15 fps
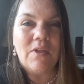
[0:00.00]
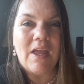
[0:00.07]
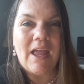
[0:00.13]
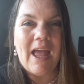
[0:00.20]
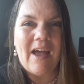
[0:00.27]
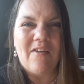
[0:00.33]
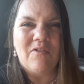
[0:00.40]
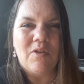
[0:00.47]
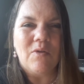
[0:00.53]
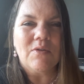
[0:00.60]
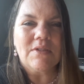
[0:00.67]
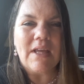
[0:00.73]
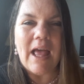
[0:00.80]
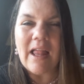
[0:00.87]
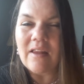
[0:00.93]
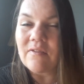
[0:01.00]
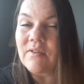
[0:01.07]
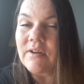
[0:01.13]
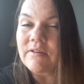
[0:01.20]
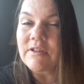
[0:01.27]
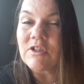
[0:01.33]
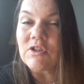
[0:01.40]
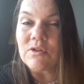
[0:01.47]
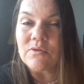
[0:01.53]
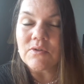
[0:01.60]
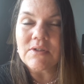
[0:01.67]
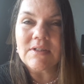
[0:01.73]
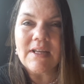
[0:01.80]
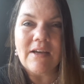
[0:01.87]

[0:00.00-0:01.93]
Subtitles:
they have those aloe vera juice.